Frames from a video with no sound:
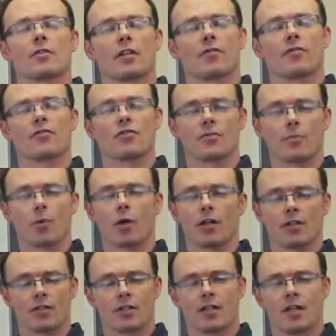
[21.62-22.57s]
of different
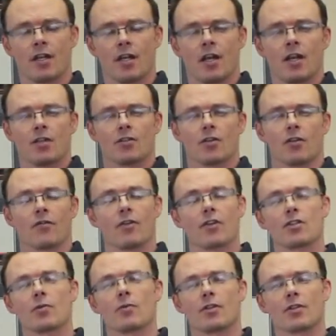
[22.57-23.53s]
sports. So the
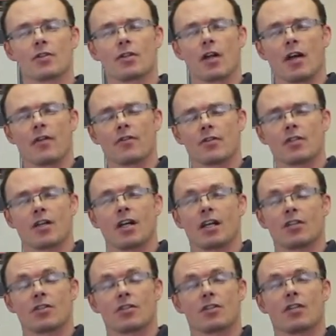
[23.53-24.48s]
first thing we're going to start off is
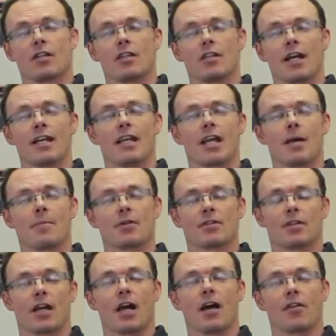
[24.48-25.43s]
talking just the
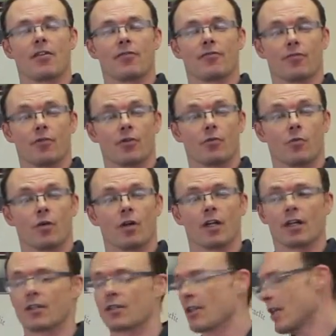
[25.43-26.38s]
dynamics of how the foot
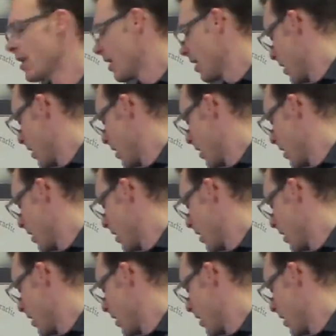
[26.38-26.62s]
works.